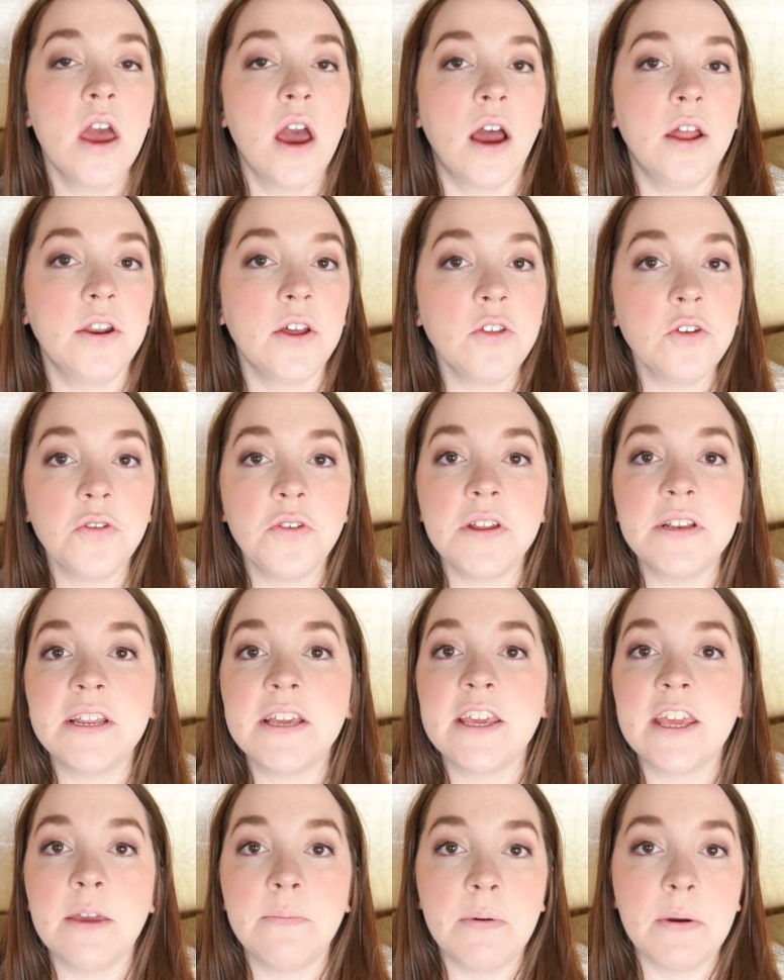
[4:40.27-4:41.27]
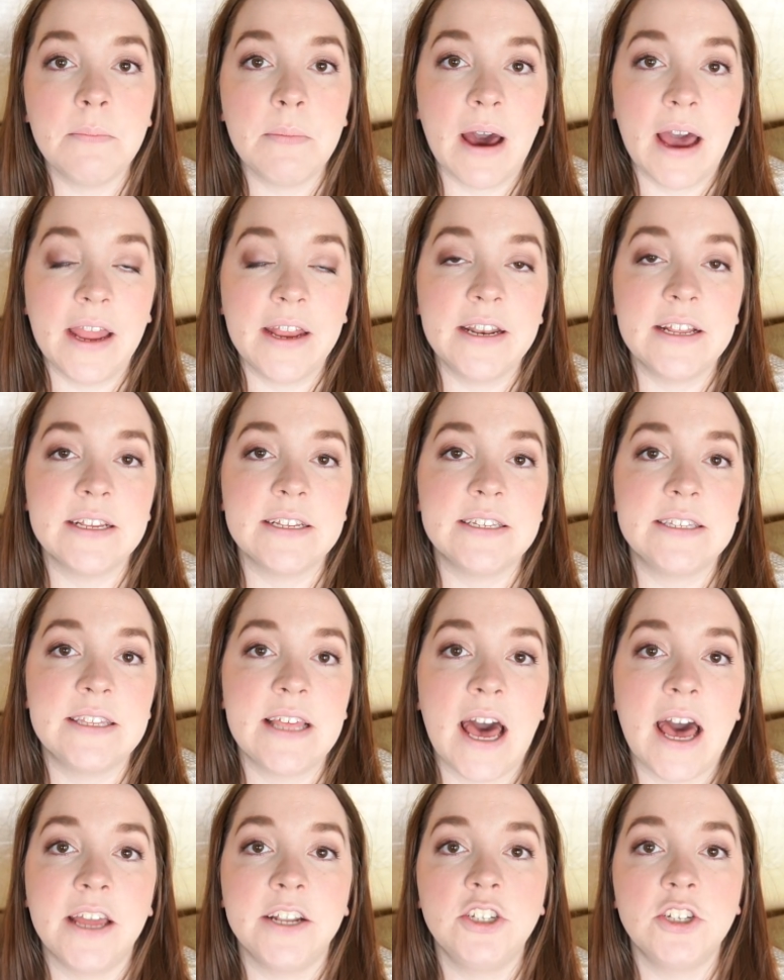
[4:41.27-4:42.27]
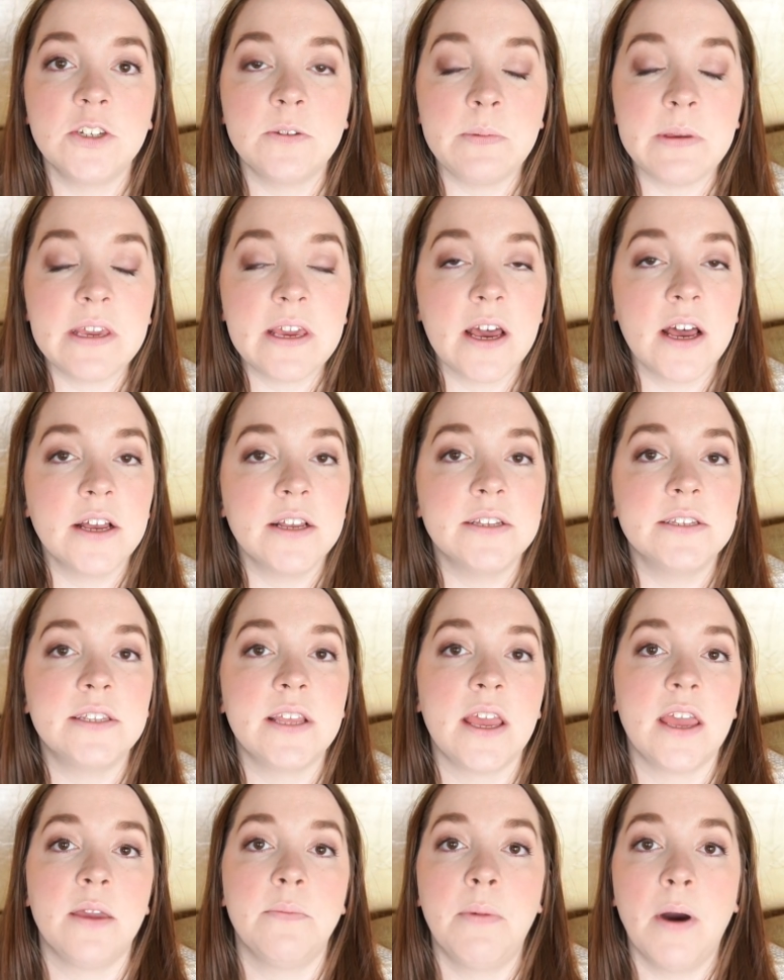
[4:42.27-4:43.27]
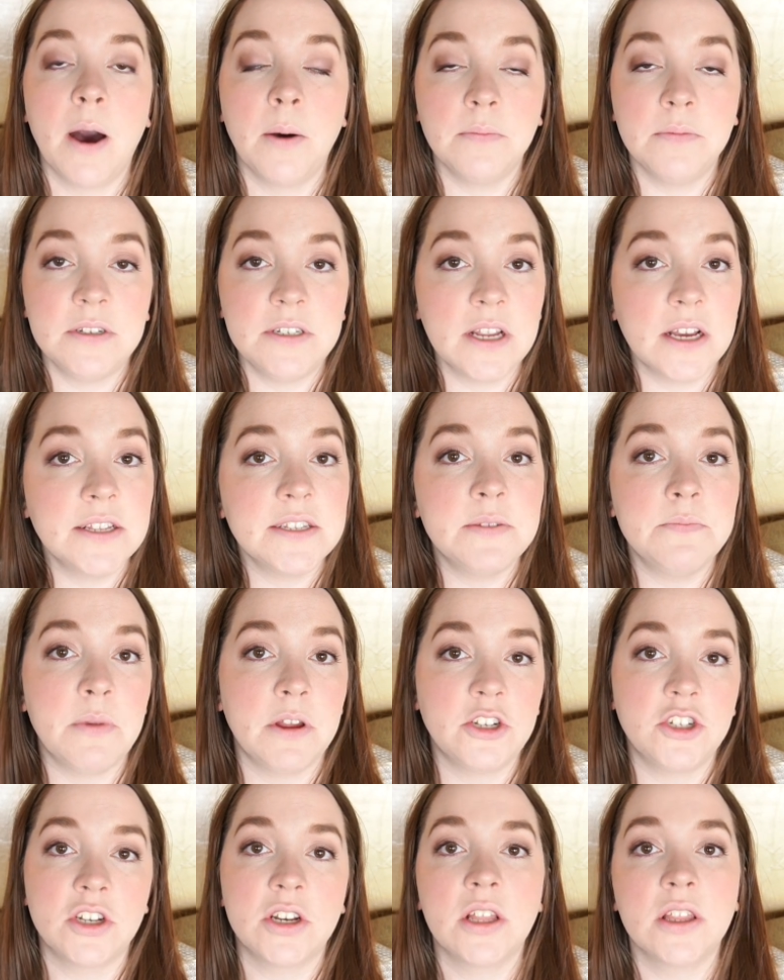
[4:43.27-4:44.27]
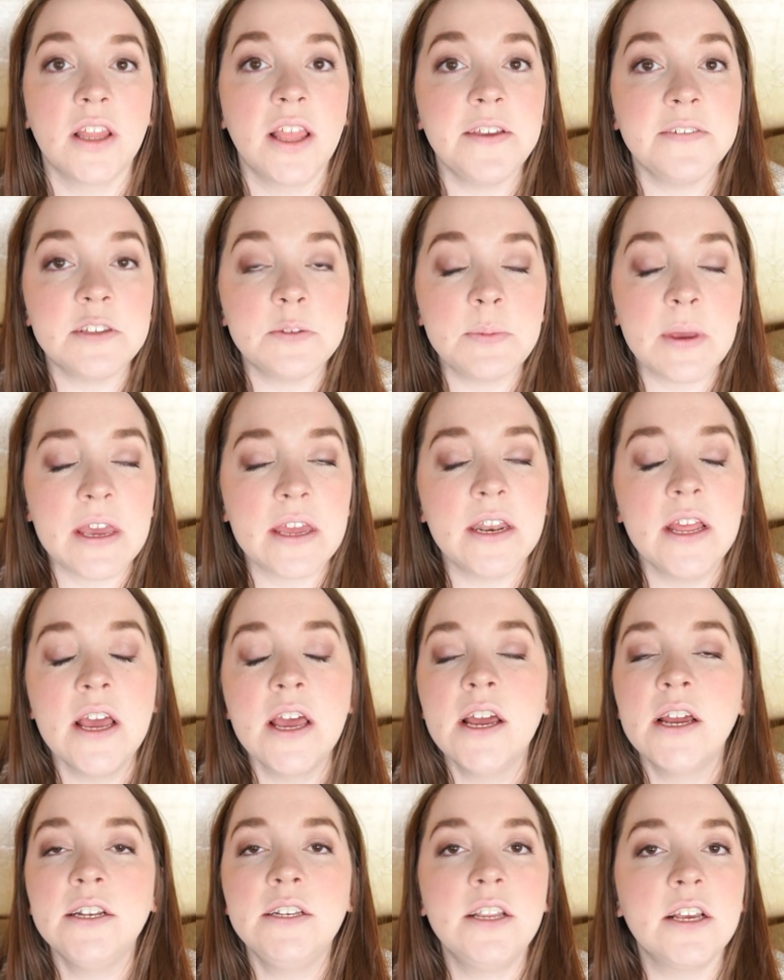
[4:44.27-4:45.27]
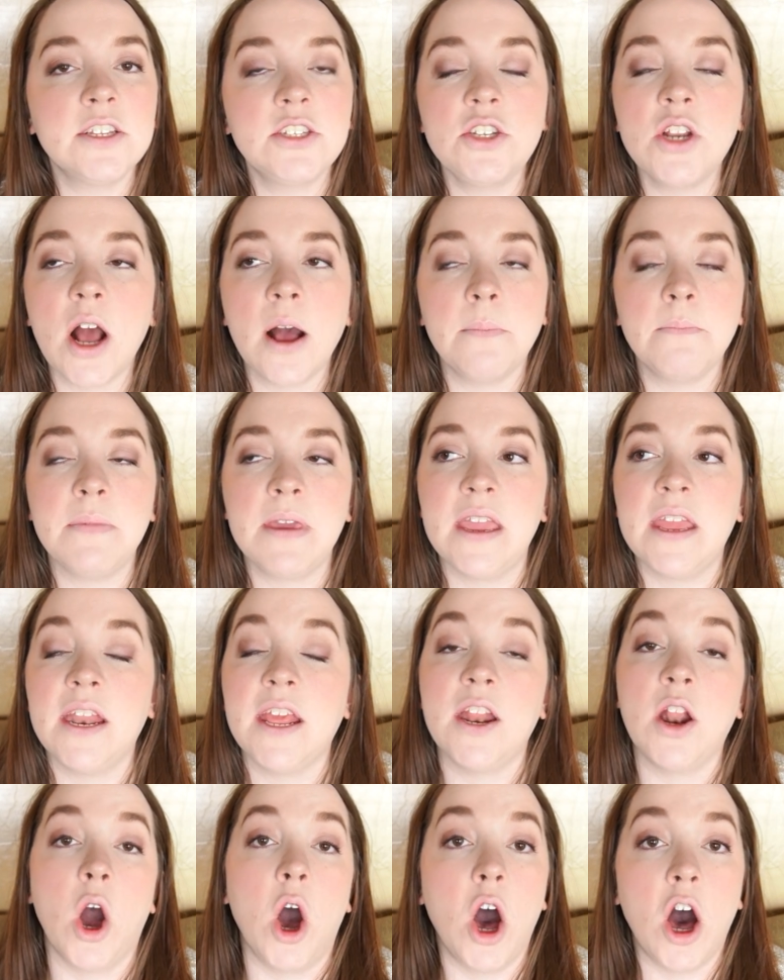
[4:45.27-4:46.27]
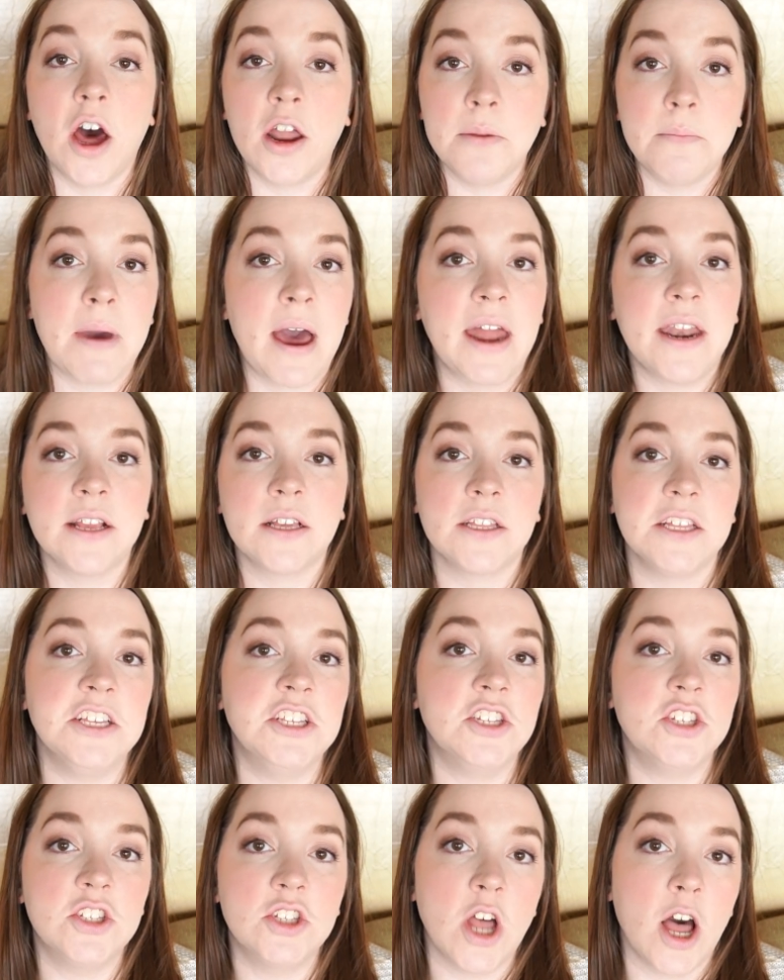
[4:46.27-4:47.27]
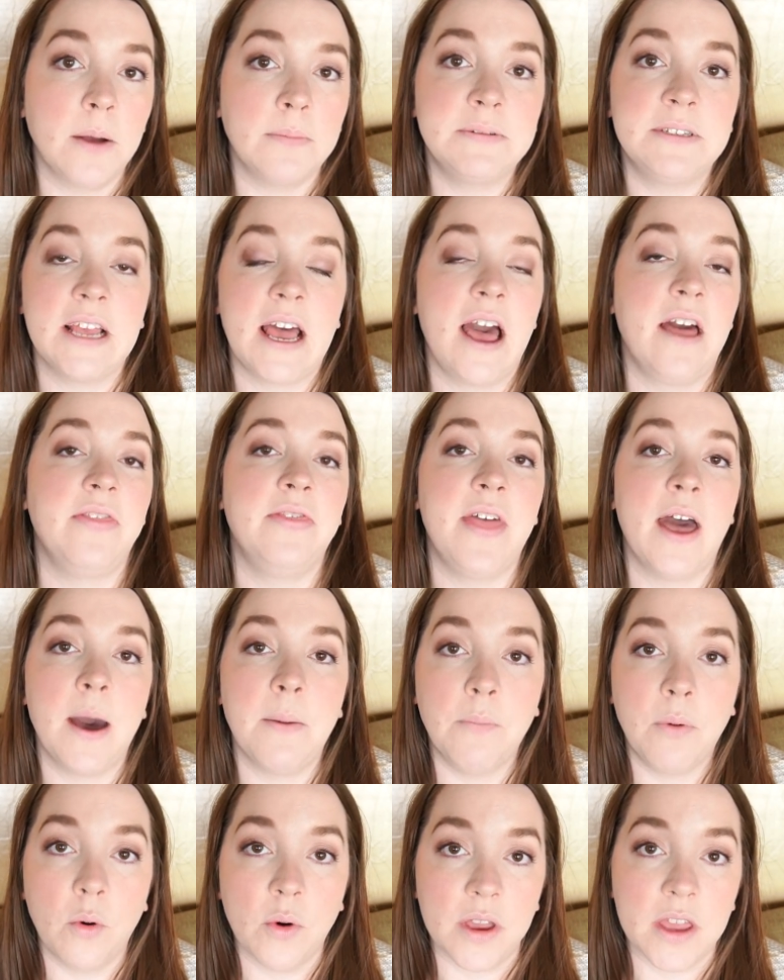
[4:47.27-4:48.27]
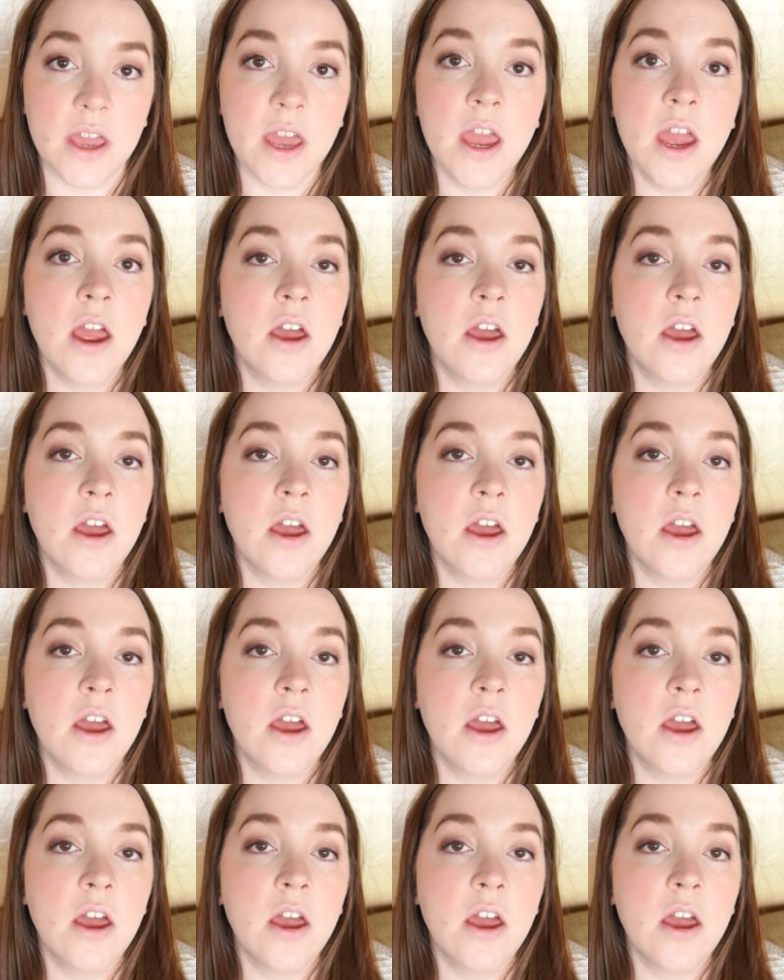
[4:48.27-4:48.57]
Another thing to keep in mind is that just because a pump does mention a lifespan does not mean it automatically stops at that point.